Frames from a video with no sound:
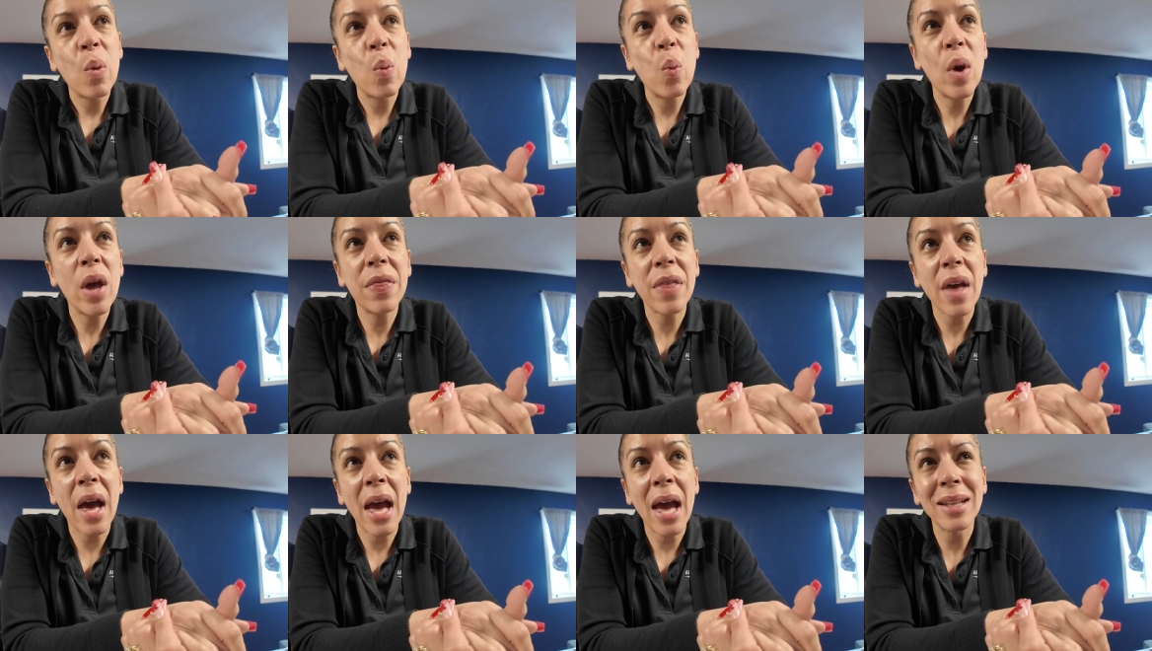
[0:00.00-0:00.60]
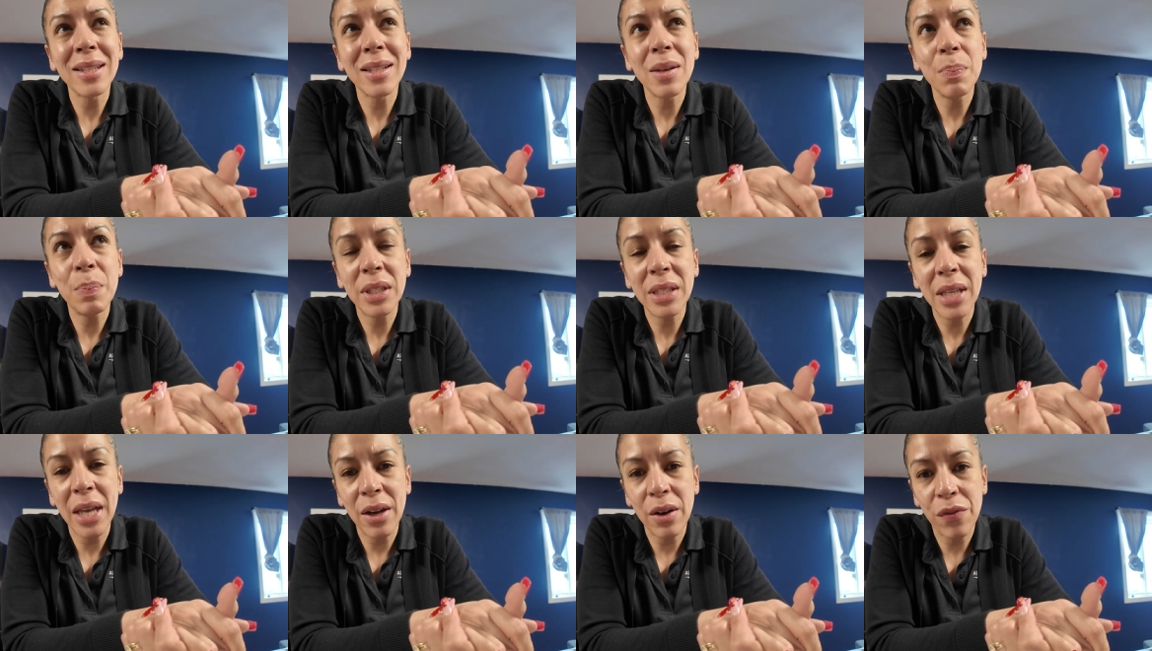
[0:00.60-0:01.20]
with, I had some
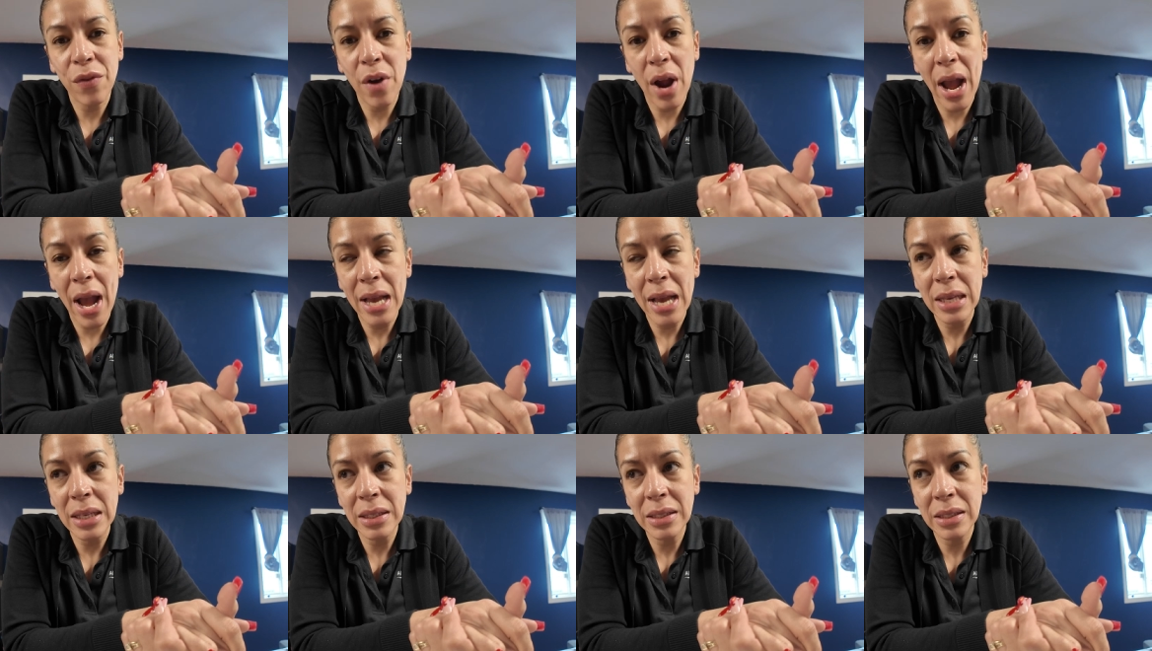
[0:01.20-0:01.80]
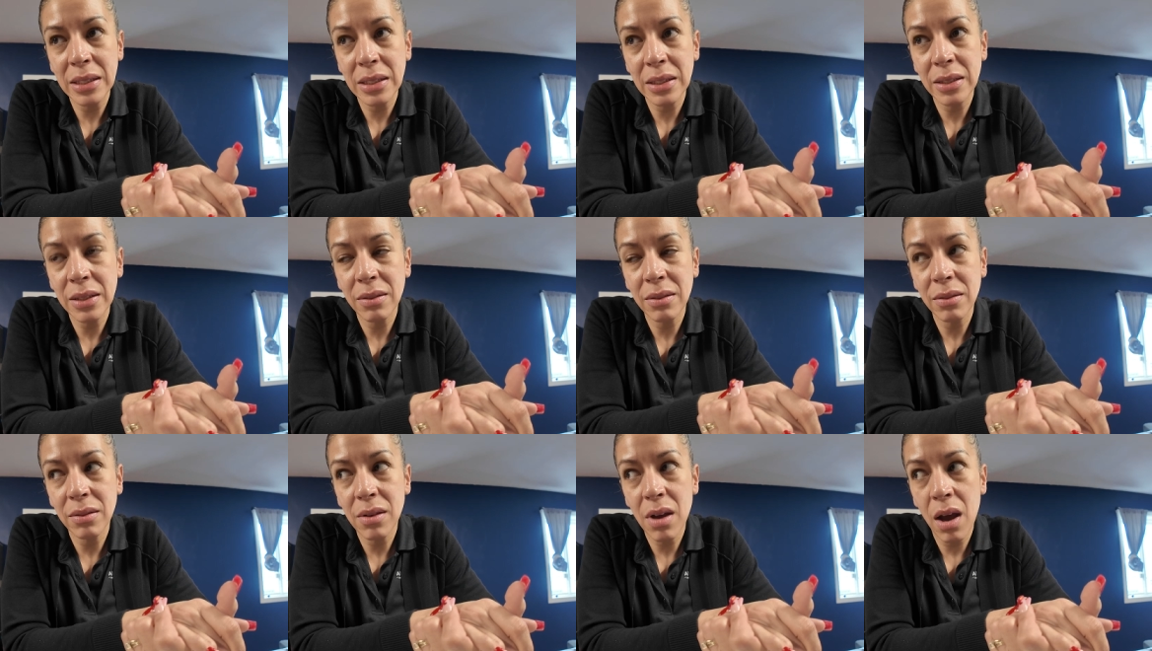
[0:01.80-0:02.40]
potato fries.
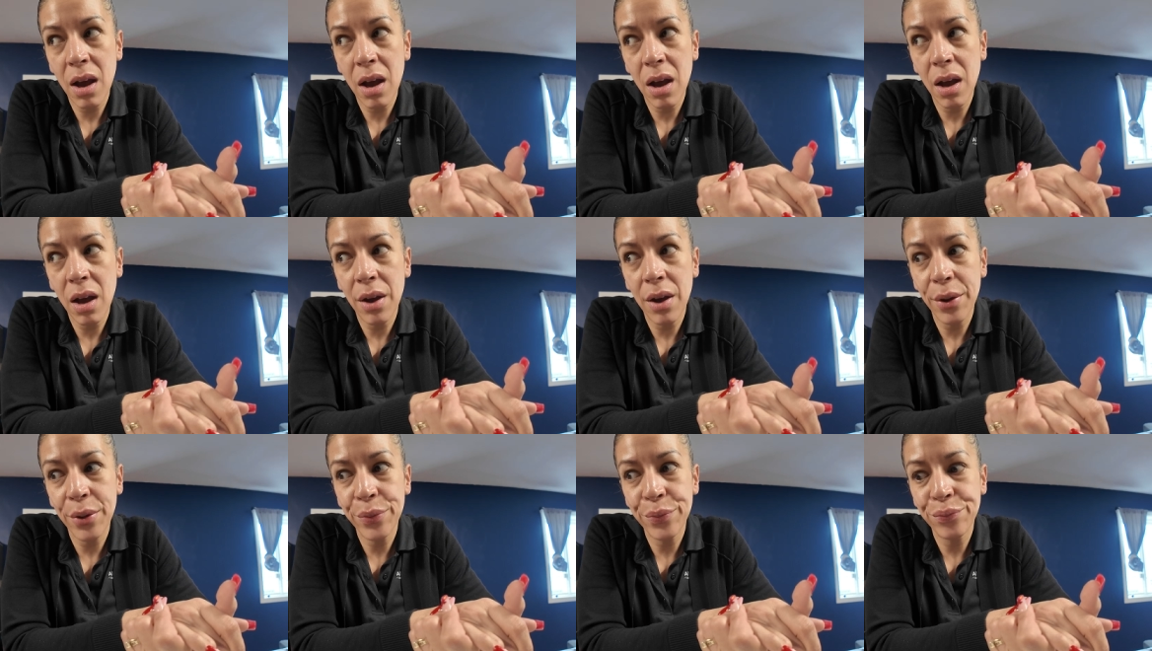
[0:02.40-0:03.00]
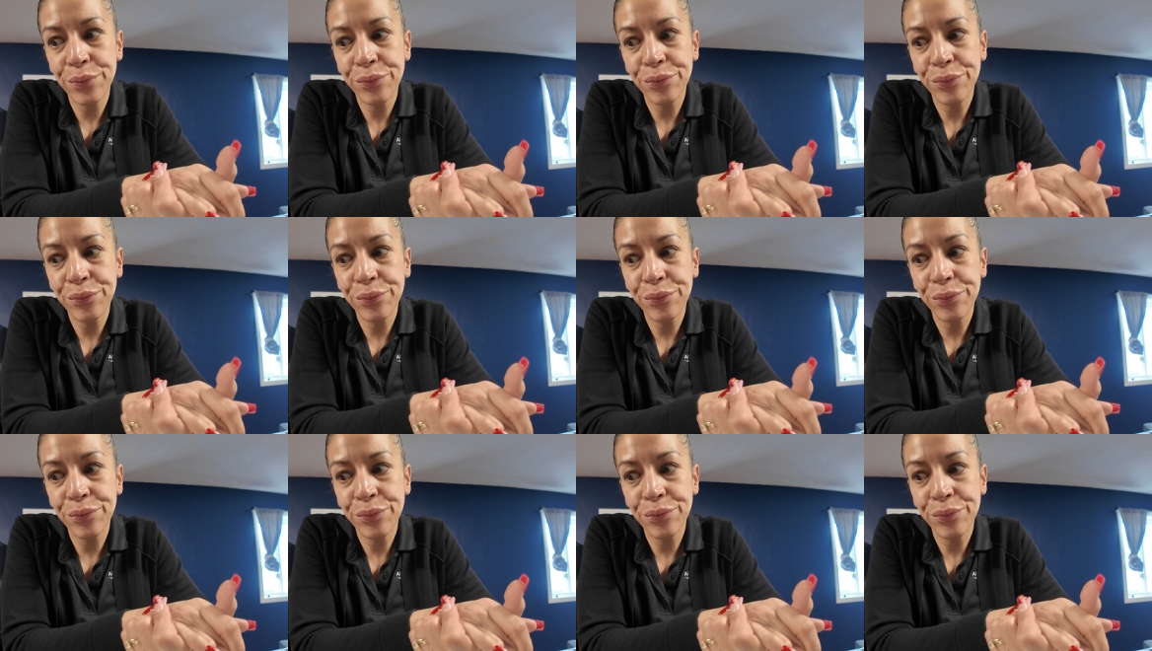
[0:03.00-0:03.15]
Um,